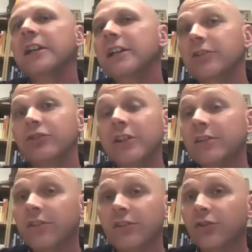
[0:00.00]
as
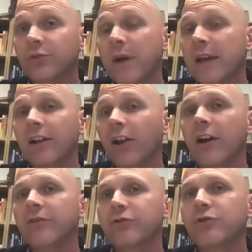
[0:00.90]
Jesus is just made
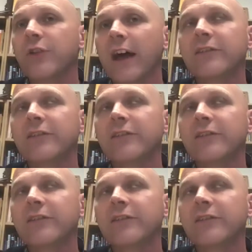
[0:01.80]
alive through that.